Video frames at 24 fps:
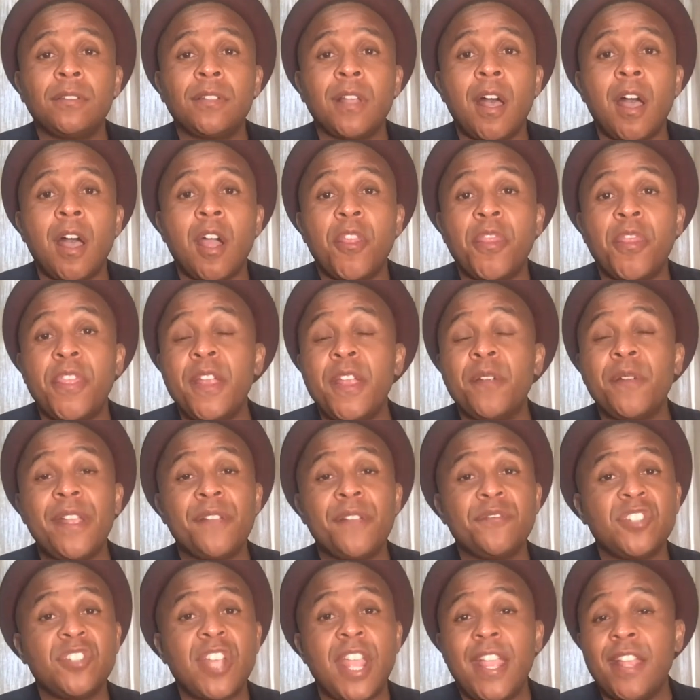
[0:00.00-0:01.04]
our uh, theory of
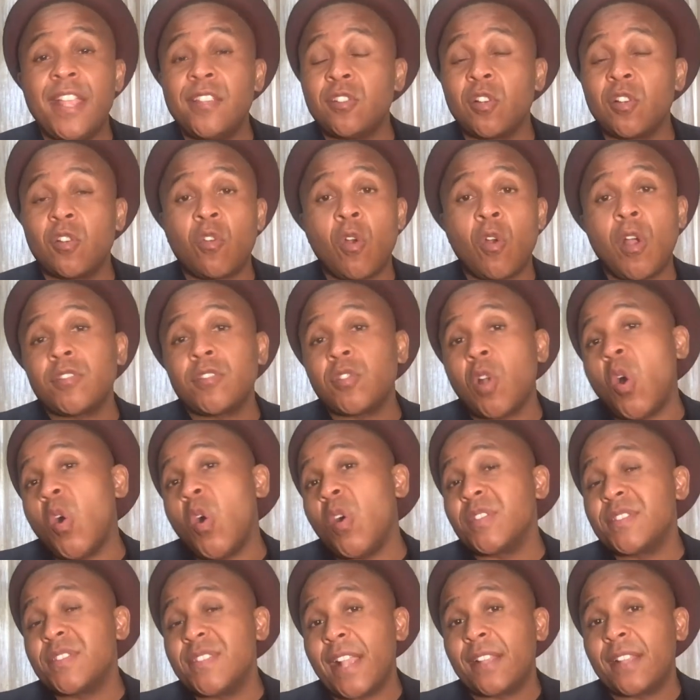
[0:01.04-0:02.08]
change across all
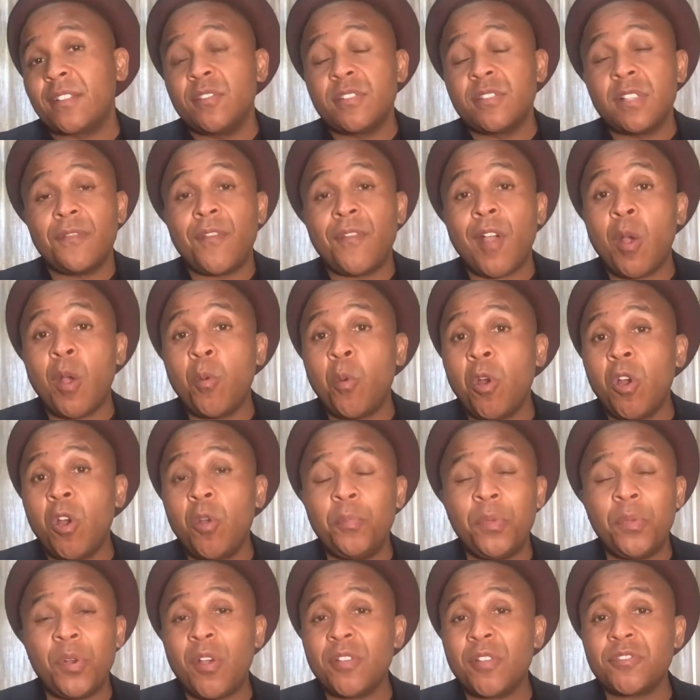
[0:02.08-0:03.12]
sectors of our work,
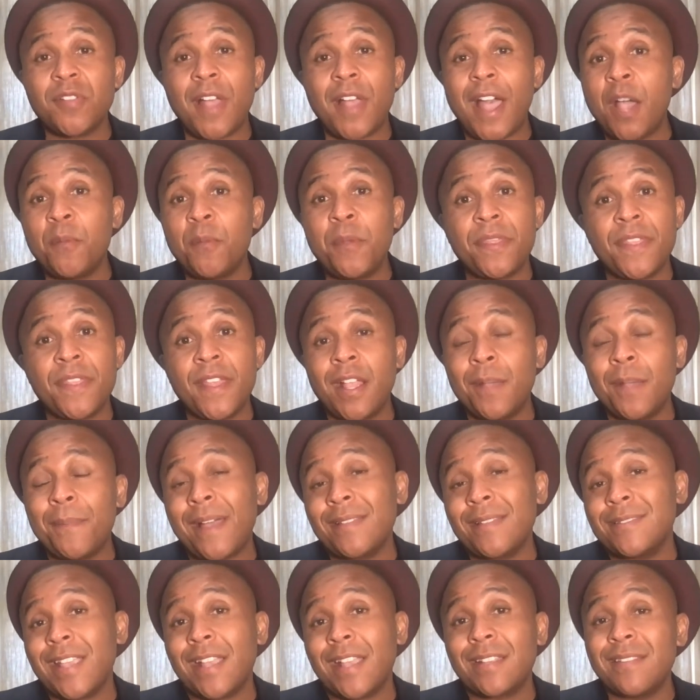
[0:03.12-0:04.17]
but also how we think
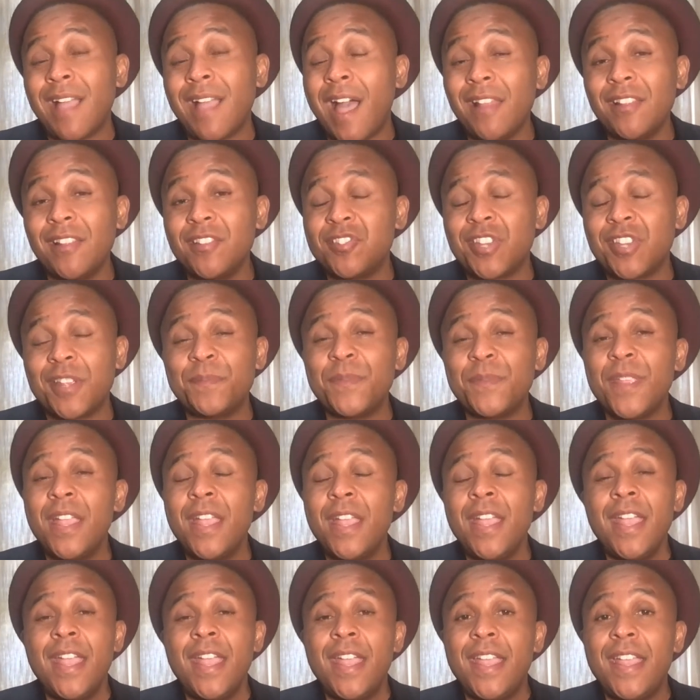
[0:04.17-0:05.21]
about technology,
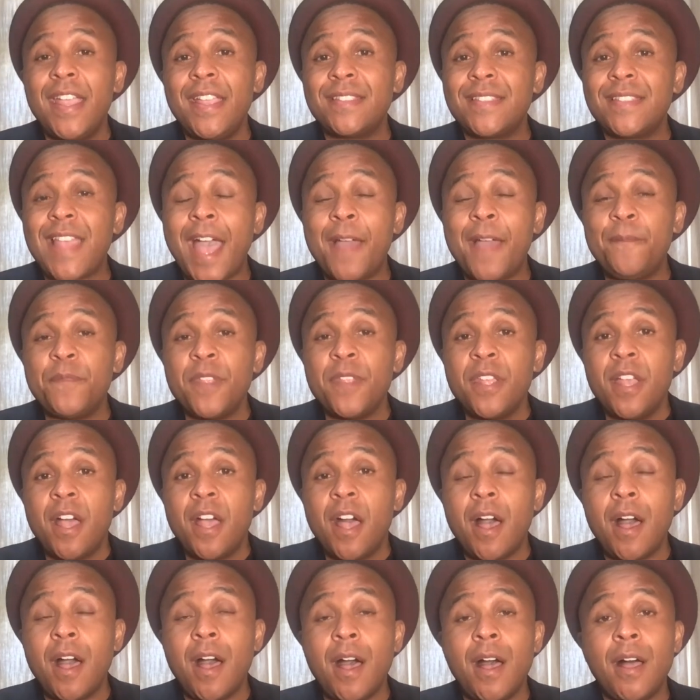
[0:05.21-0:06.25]
is that
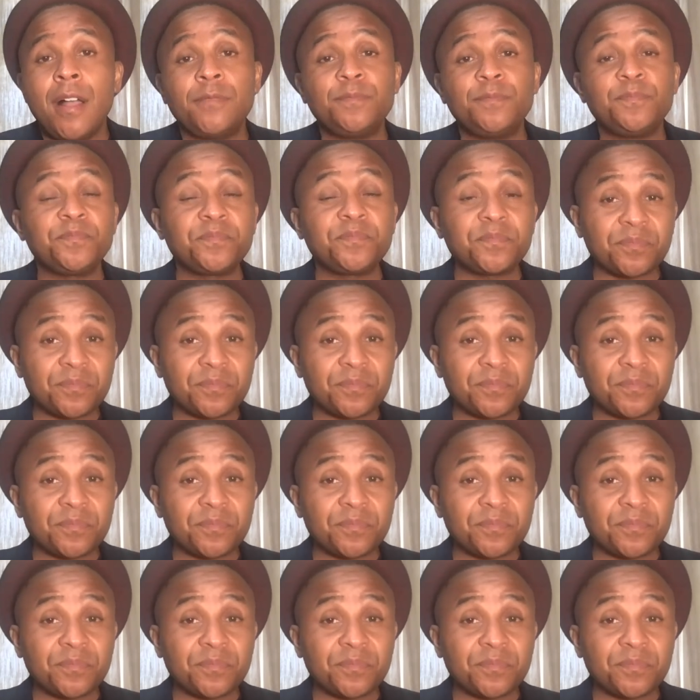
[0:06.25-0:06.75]
um,